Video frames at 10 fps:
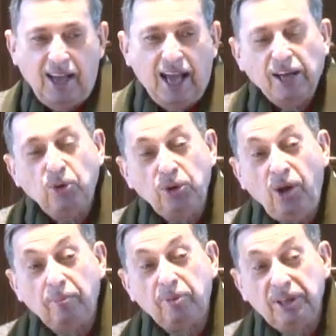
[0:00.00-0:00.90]
I could
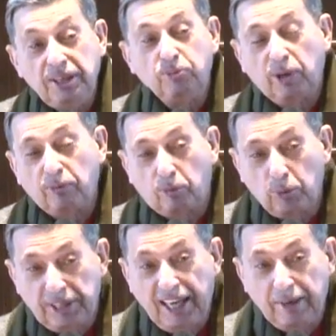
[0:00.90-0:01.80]
not believe whenever
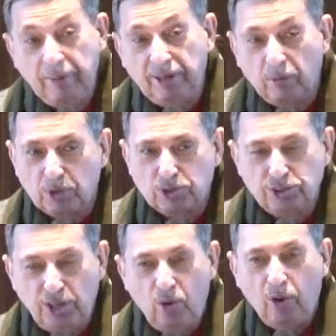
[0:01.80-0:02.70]
we came in, there was
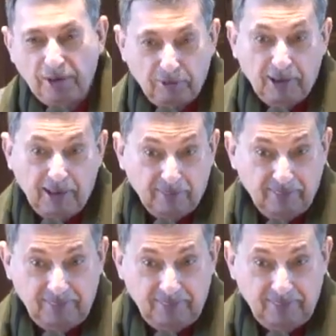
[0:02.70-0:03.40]
snow on the ground.